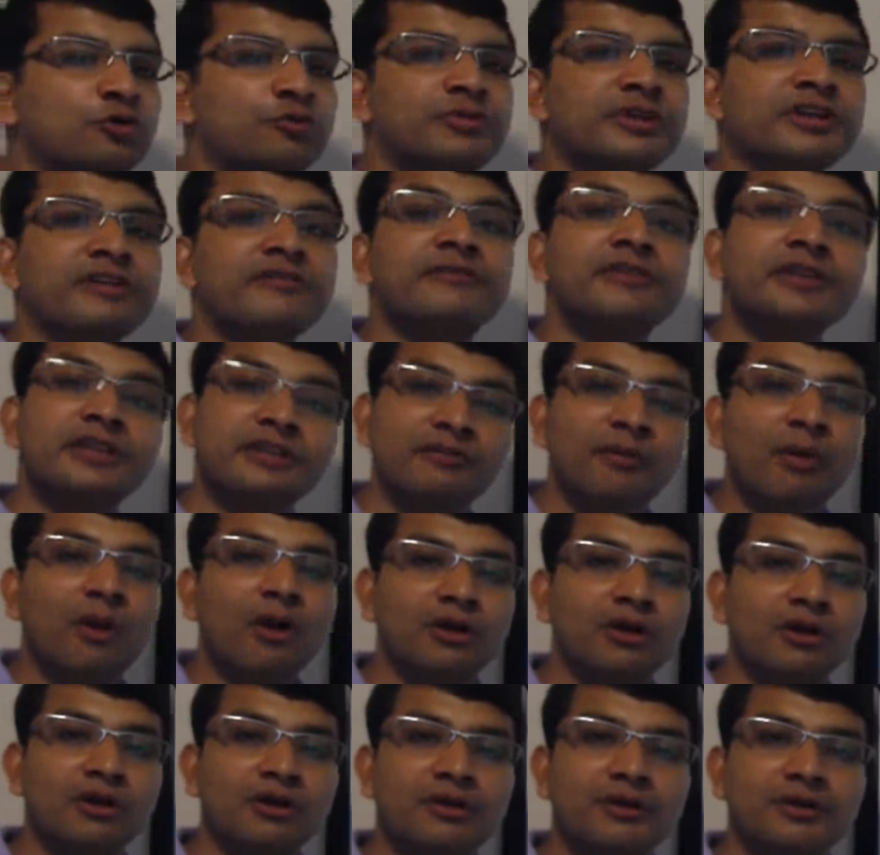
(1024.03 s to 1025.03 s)
could be we
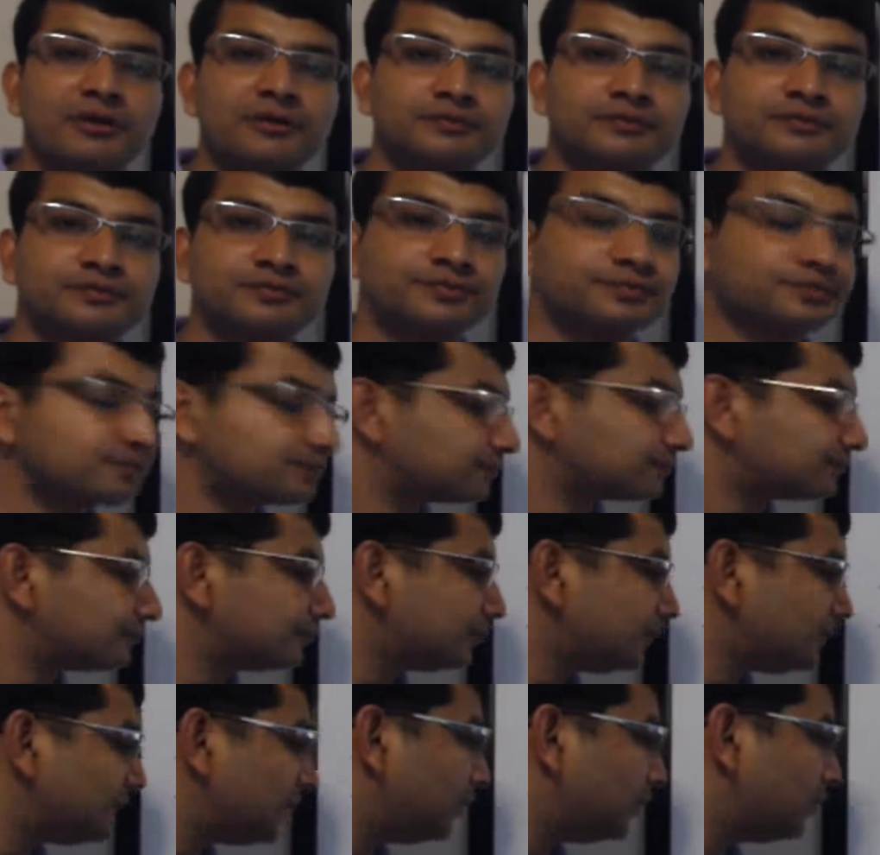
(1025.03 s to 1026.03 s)
want.
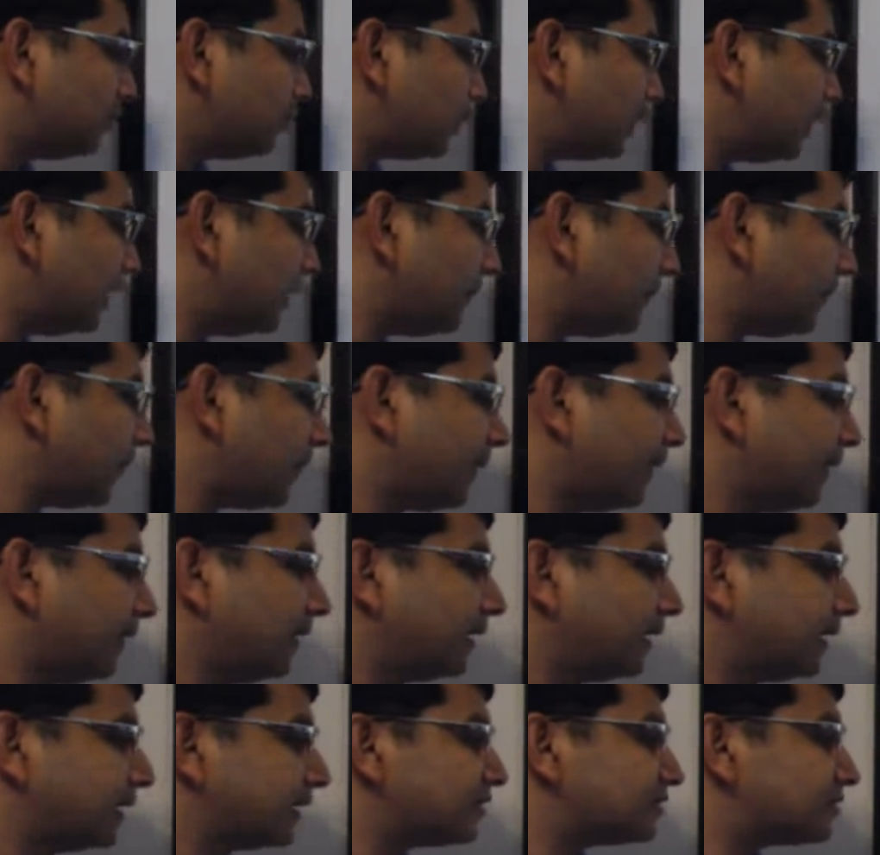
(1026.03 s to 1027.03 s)
Okay,
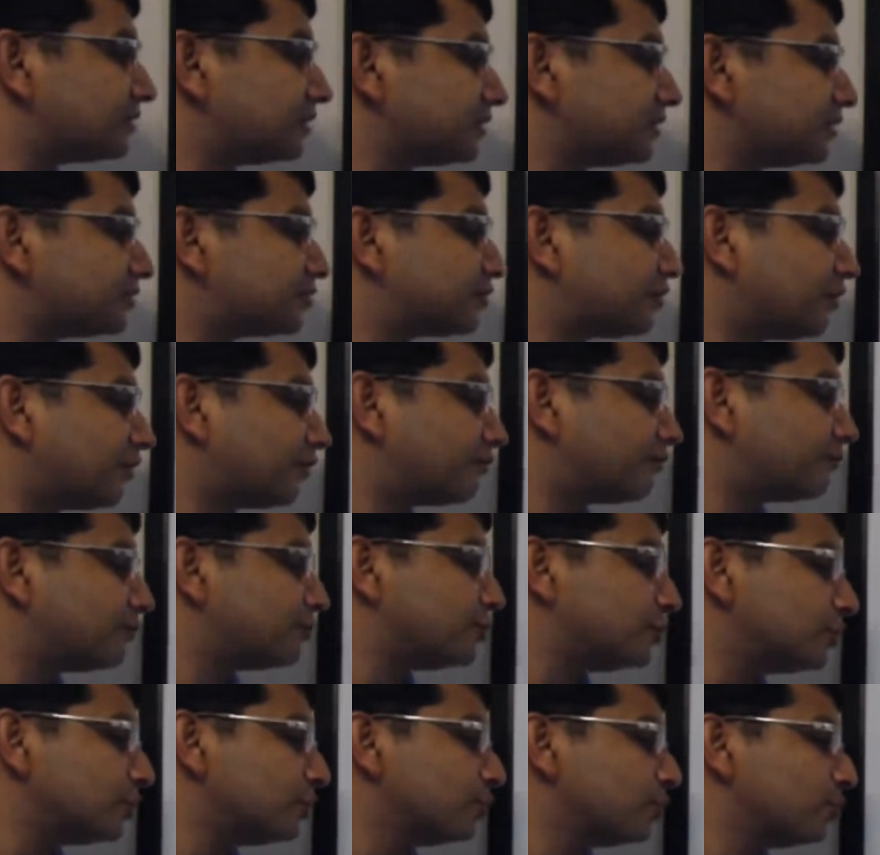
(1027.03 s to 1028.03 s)
instead
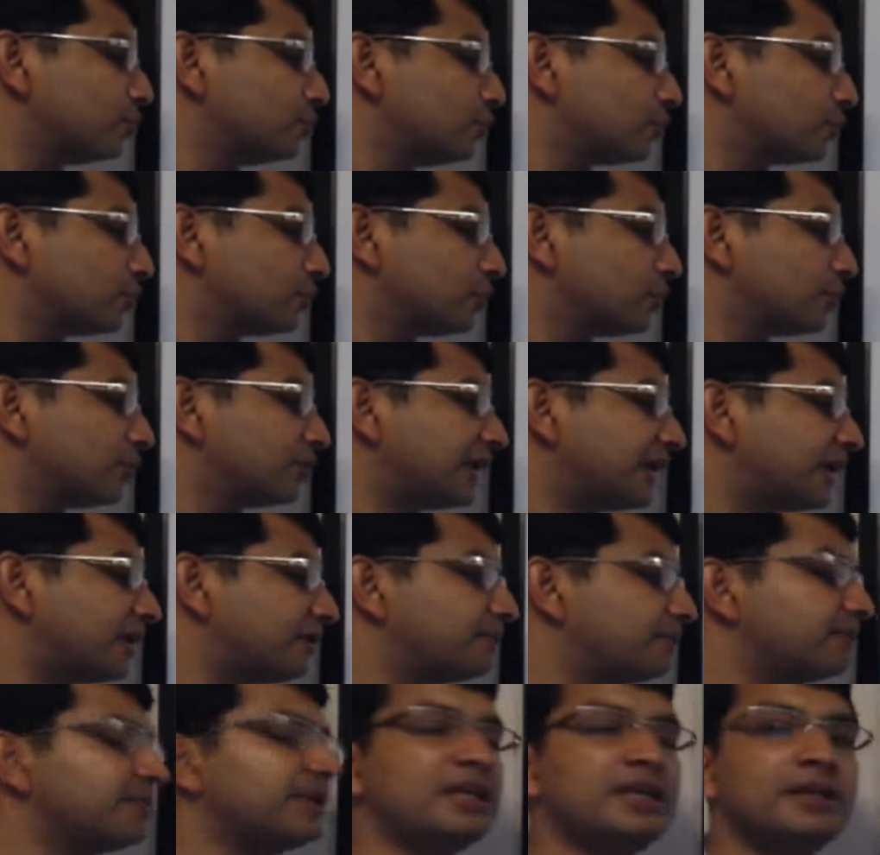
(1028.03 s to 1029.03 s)
of you, it
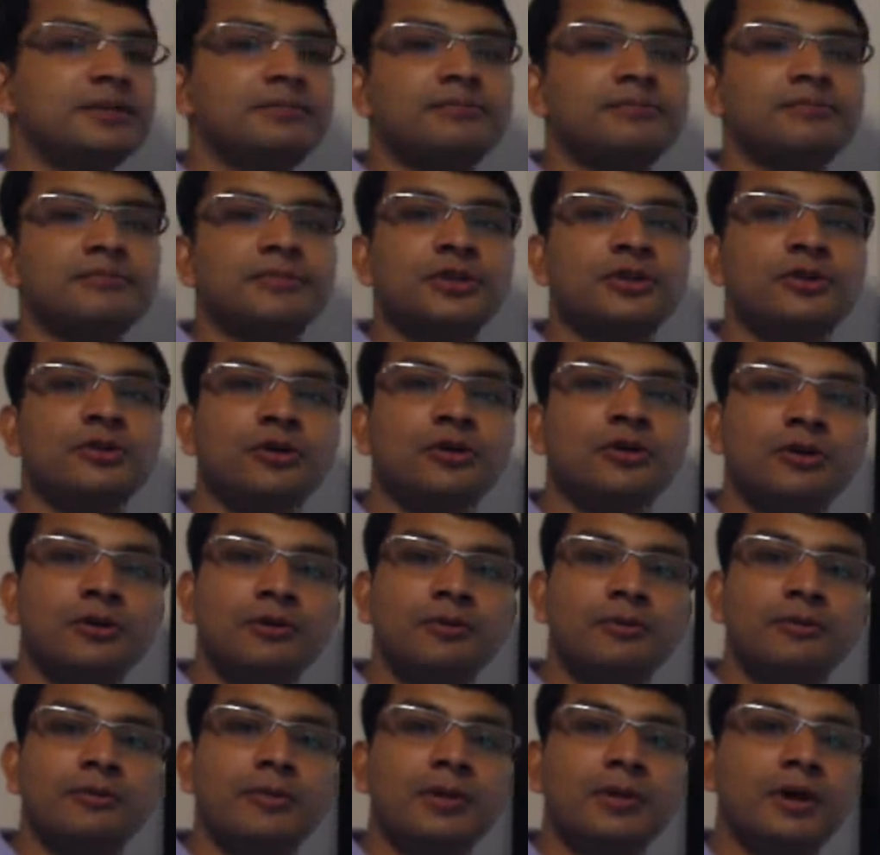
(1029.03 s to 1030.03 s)
can be, you
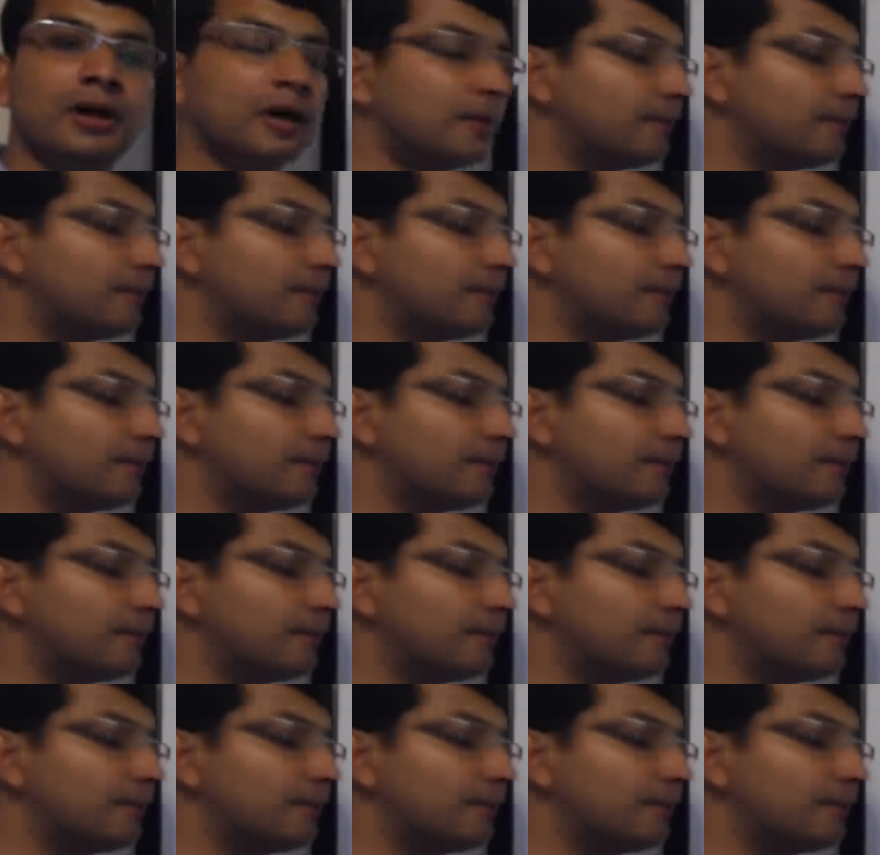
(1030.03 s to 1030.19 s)
know,